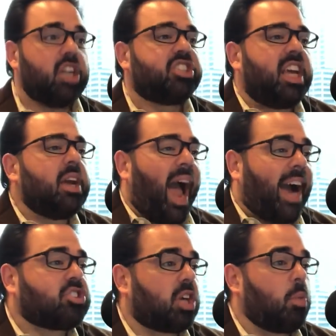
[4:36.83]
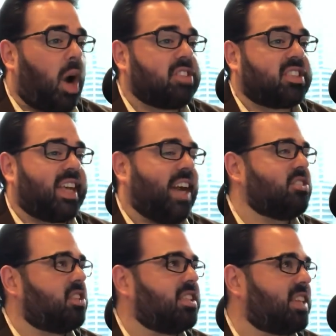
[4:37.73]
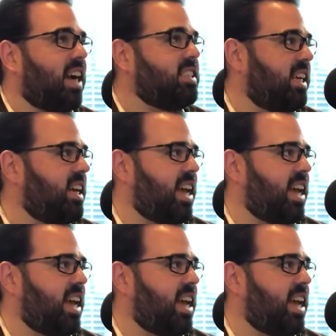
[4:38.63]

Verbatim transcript: She actually wants to get into this idea